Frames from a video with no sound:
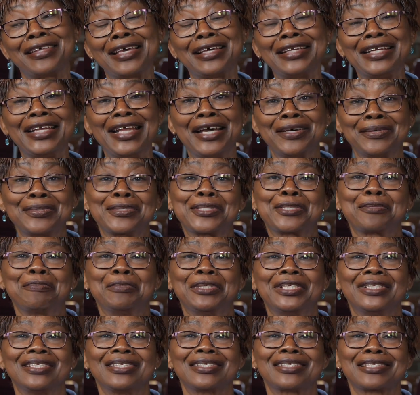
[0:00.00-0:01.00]

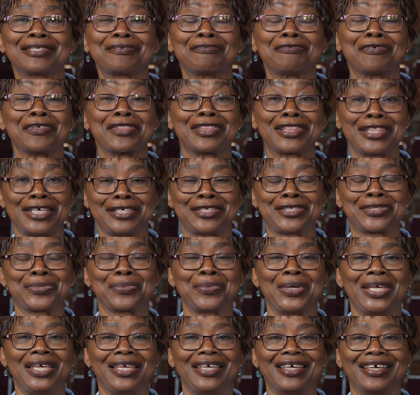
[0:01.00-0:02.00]
announcements for this
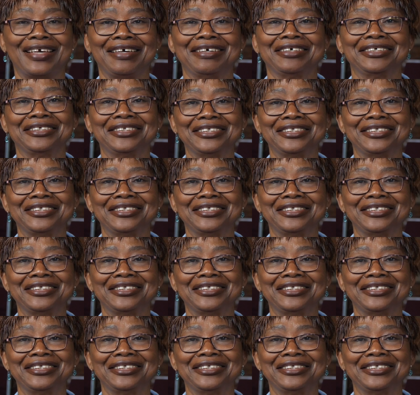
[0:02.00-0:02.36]
week.